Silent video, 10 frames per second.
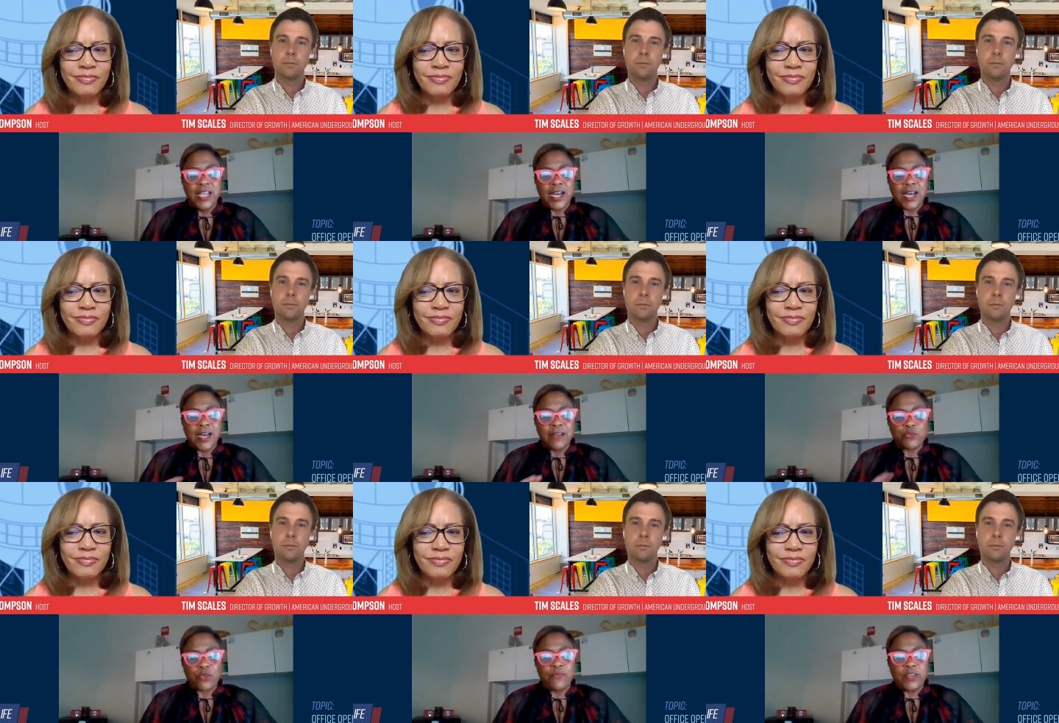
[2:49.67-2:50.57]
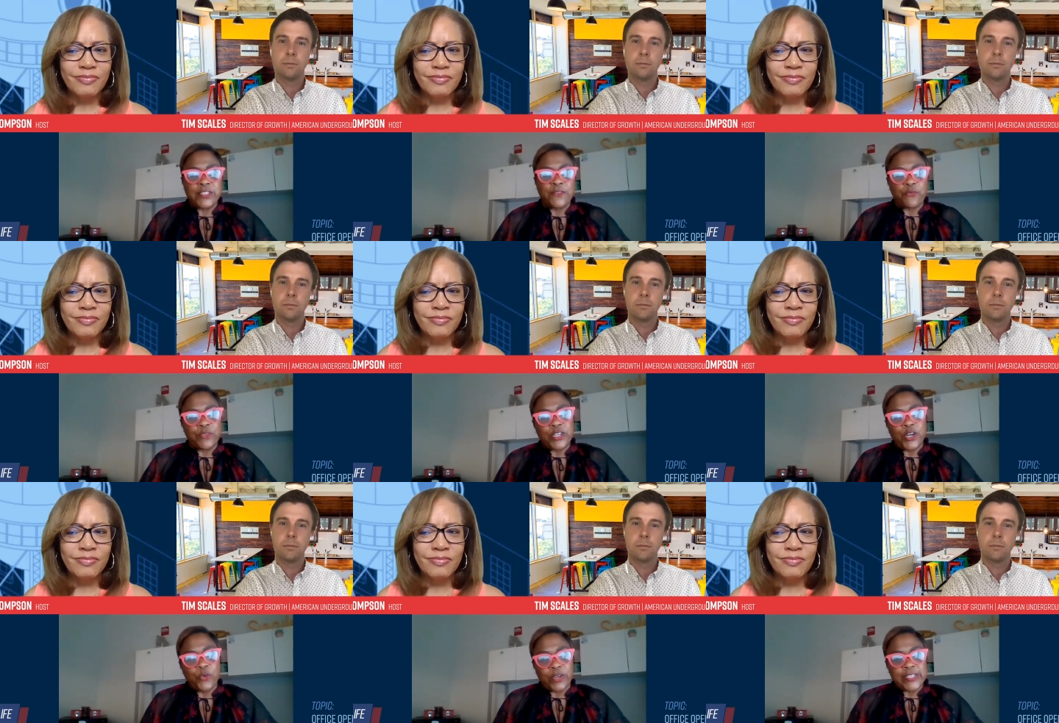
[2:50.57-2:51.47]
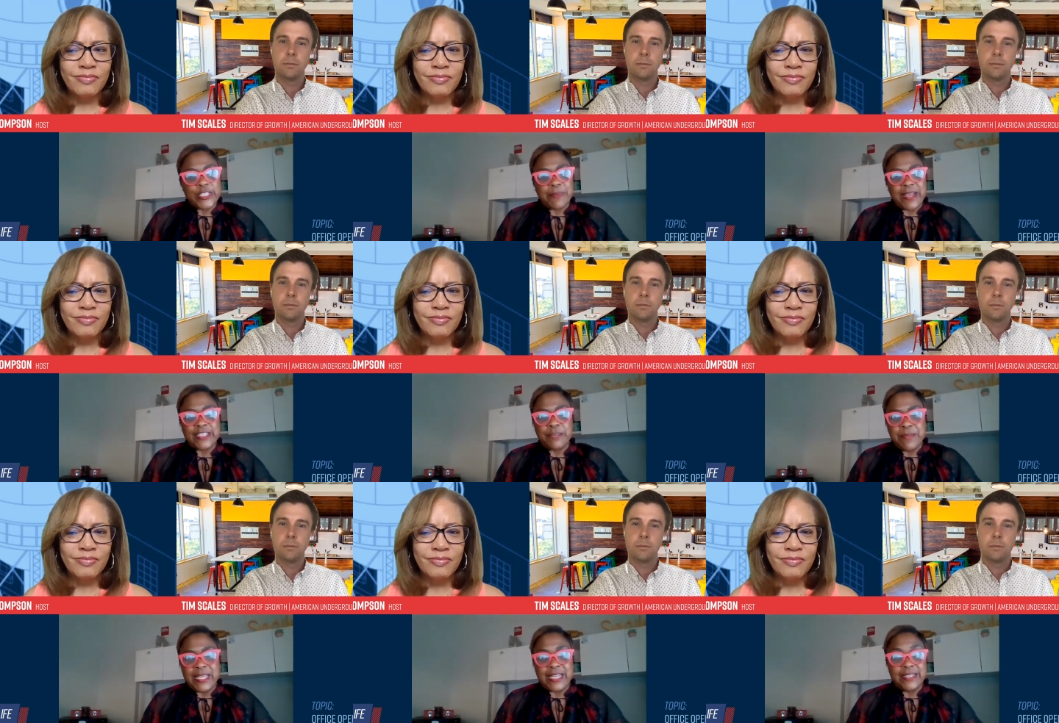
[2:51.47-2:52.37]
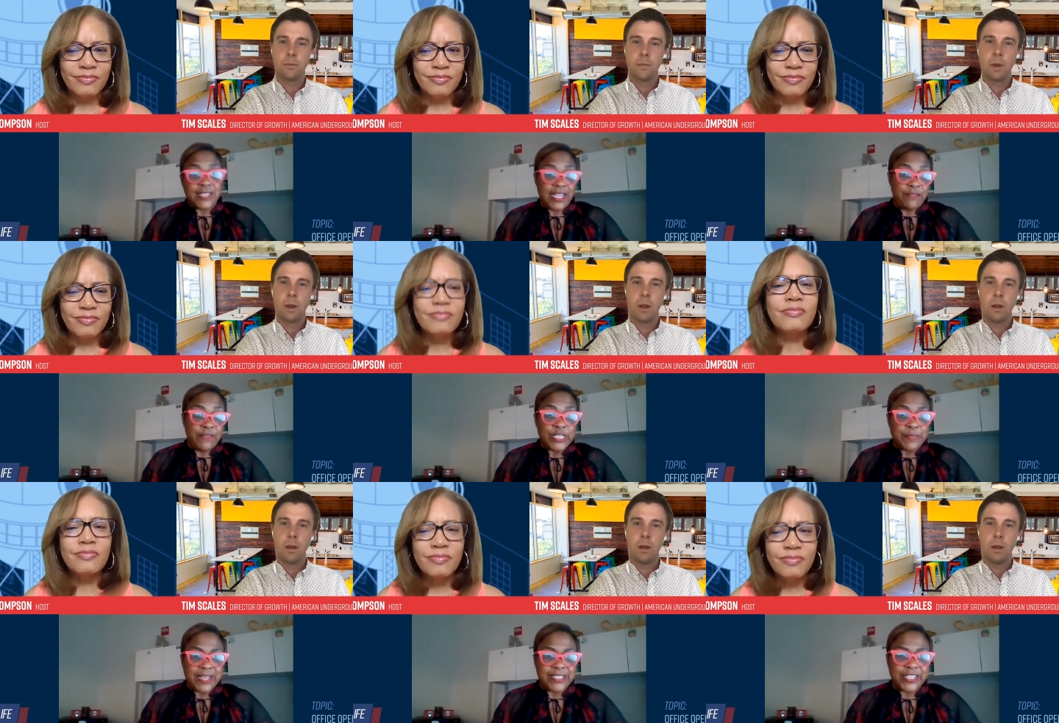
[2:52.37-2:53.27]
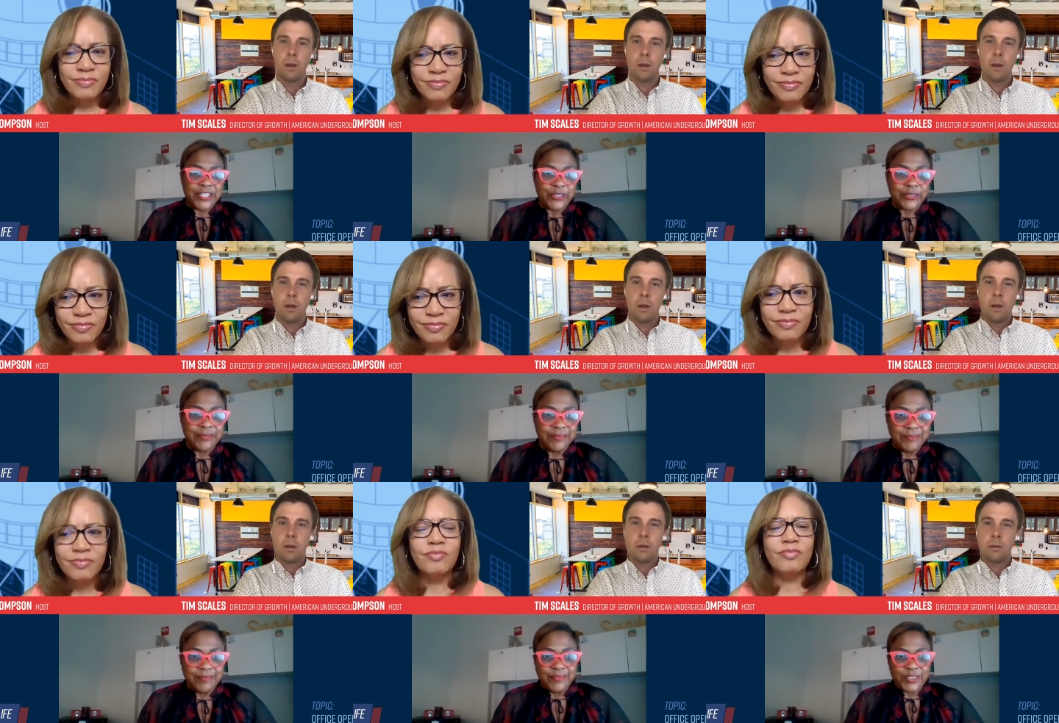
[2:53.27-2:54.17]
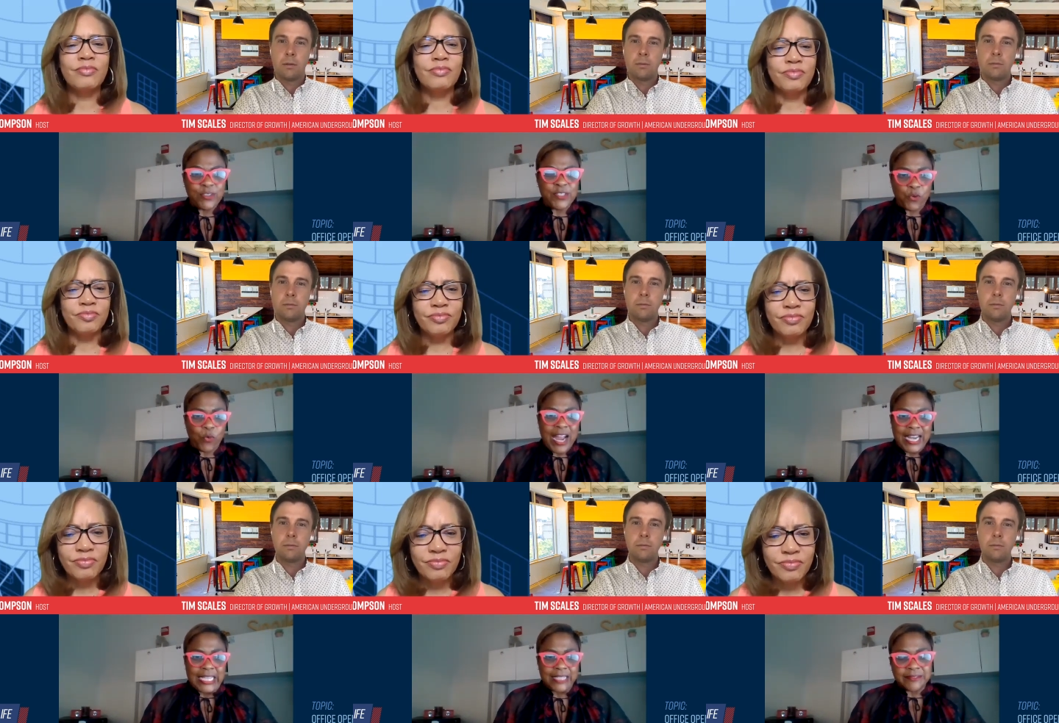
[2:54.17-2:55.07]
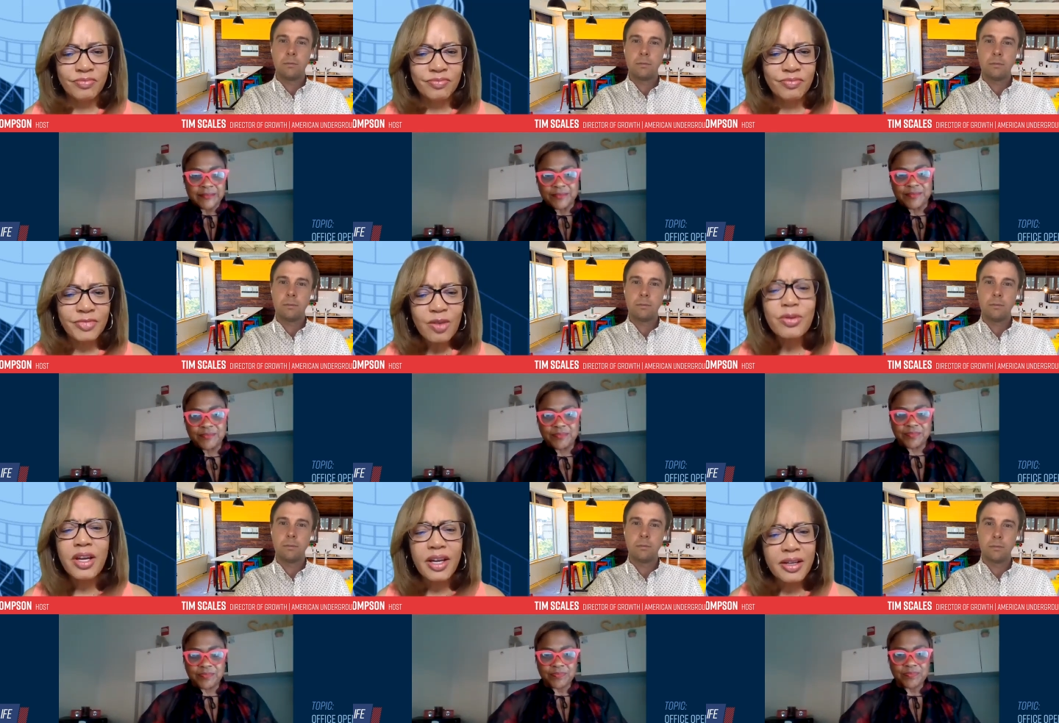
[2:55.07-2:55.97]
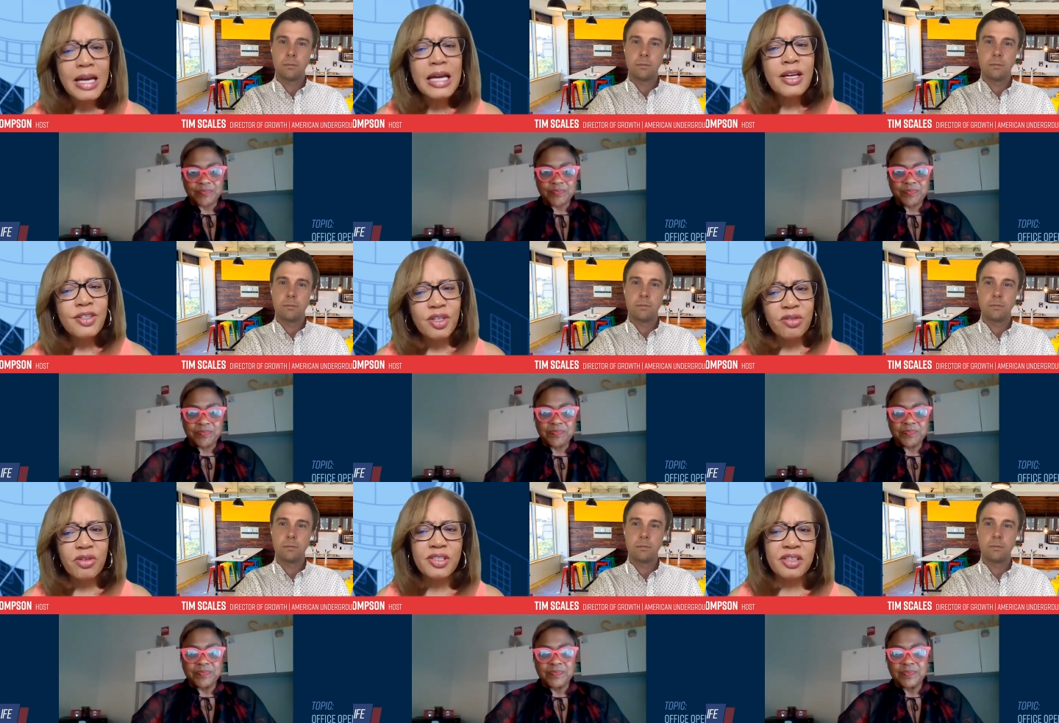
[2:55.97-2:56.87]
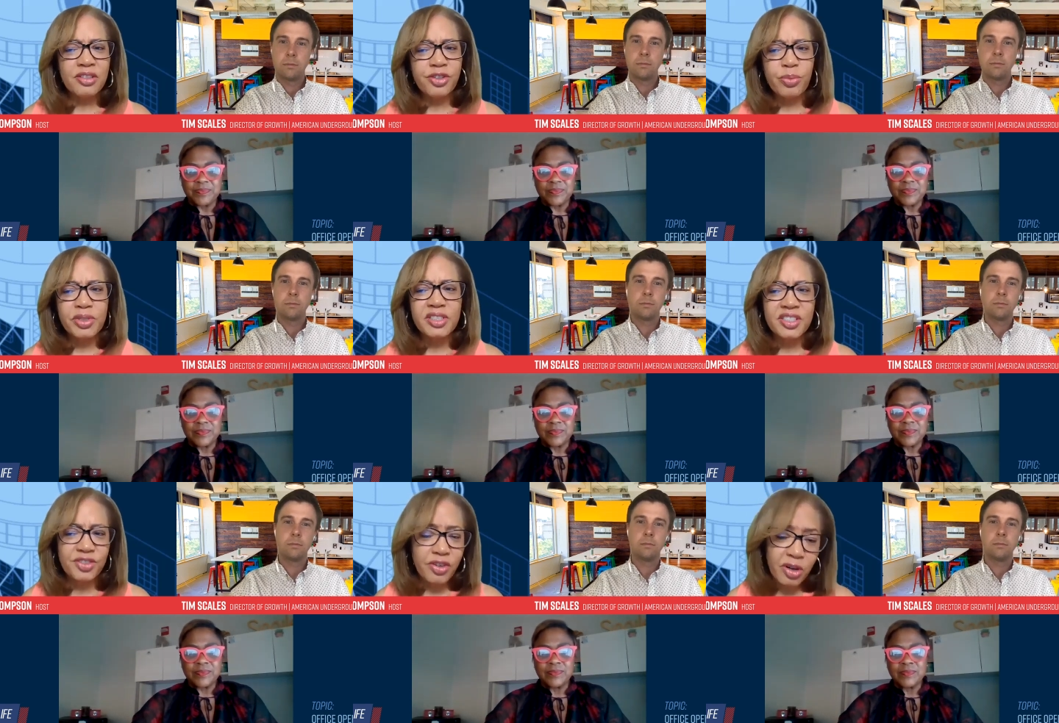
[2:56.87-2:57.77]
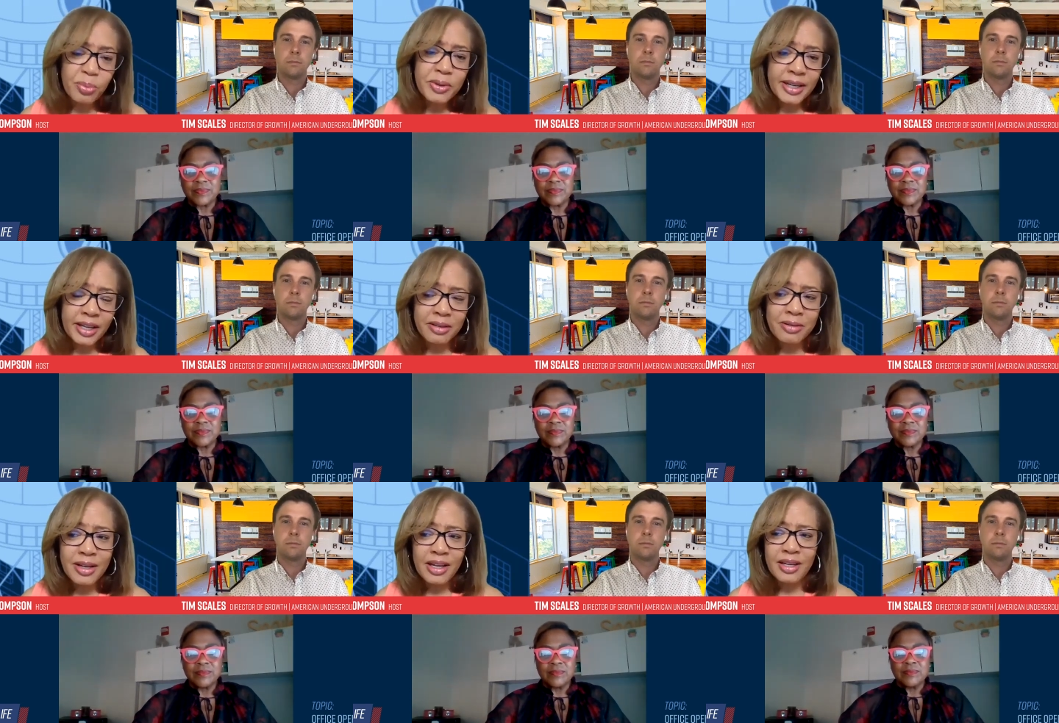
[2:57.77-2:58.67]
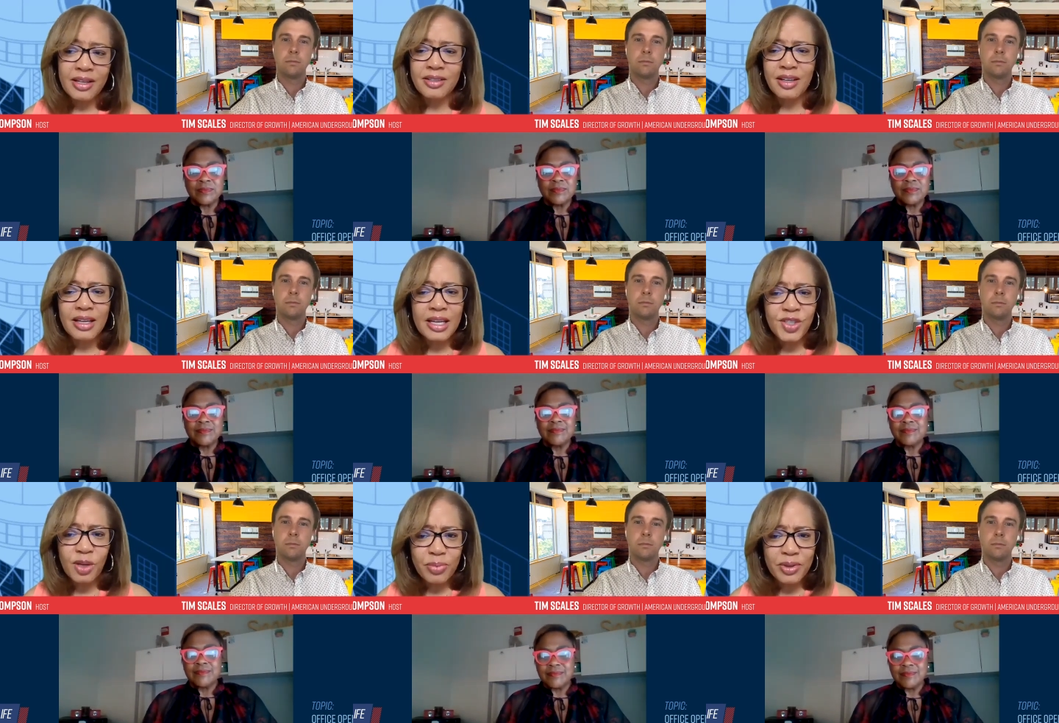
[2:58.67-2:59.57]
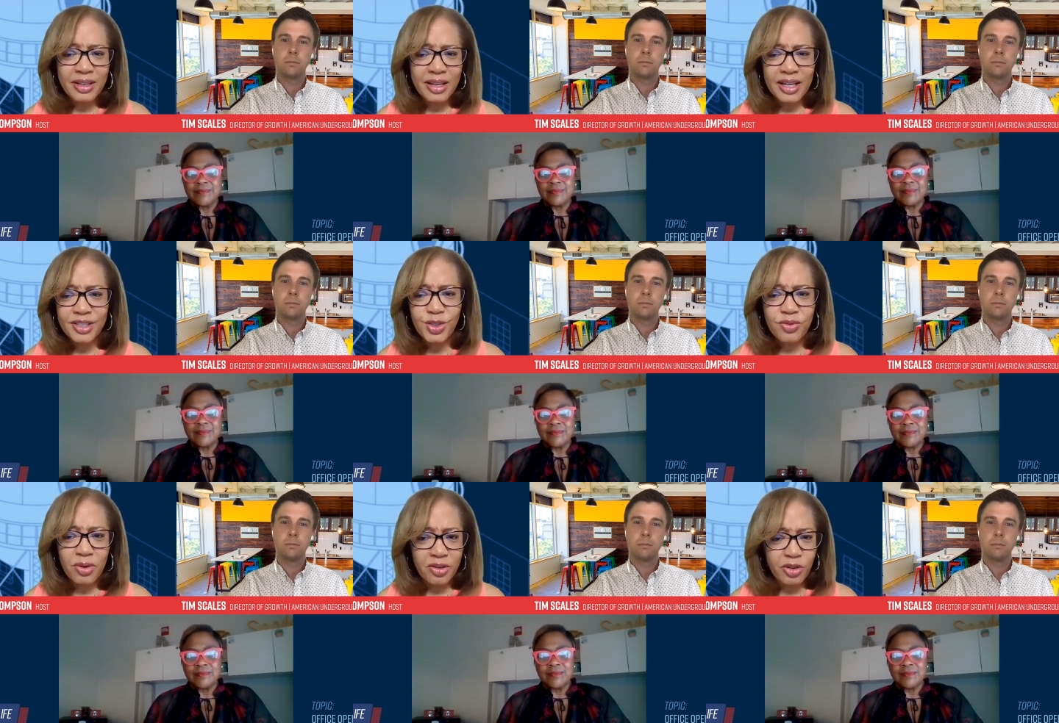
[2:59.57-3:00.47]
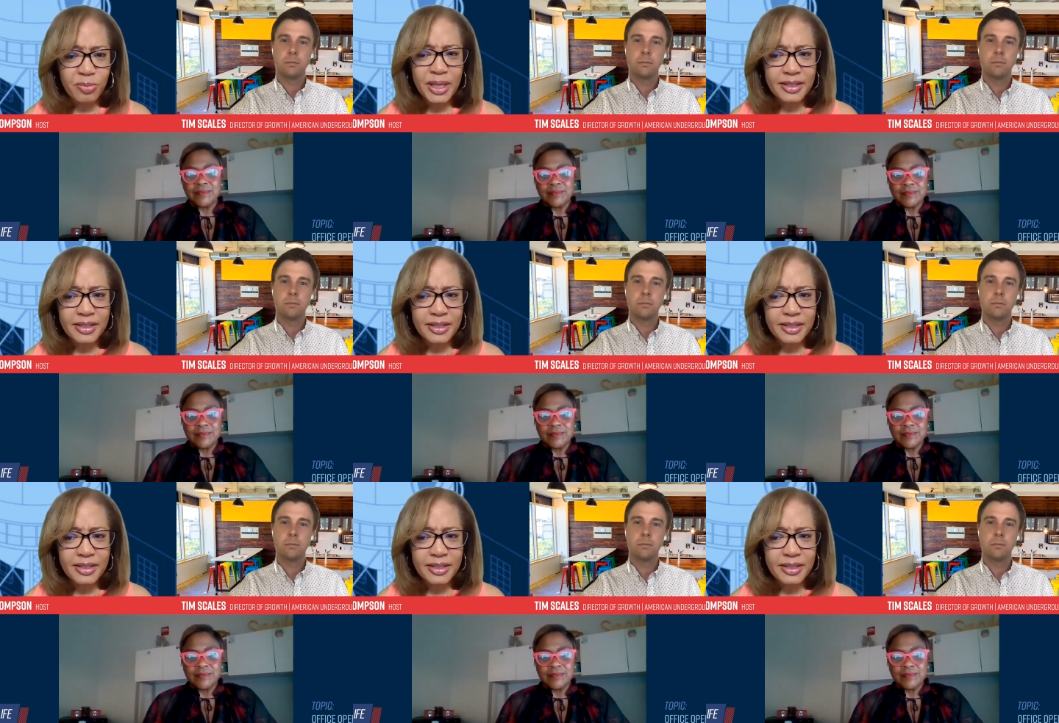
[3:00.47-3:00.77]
Speaker 1: uh, square footage of free co working space and meetings and event space here lots of variety. Mm-hmm.
Speaker 2: Okay. So, Roz, I know your buildings are open now. And uh, has that been the case throughout the